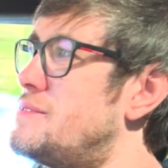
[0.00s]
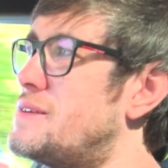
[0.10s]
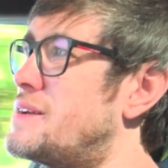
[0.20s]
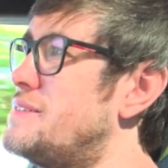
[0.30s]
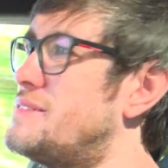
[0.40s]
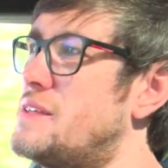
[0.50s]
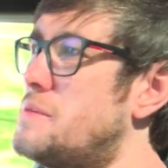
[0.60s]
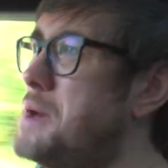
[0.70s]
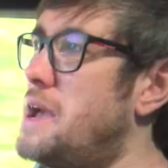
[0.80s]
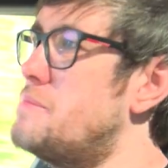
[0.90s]
to consider
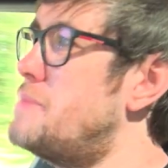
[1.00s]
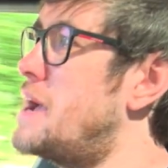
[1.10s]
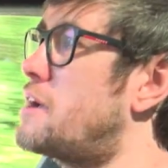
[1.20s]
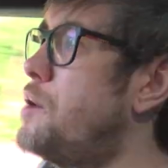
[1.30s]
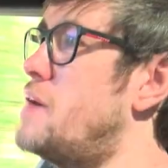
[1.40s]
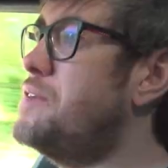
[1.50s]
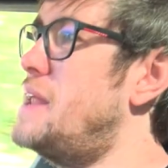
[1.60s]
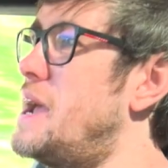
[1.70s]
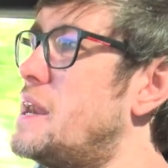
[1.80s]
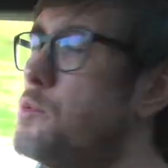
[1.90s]
betting Bekaev in
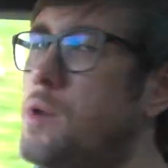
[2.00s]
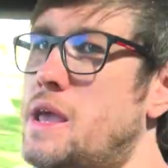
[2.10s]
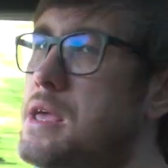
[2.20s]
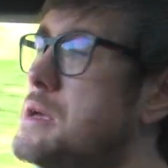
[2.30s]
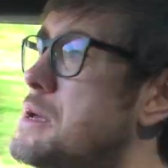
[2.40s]
any way,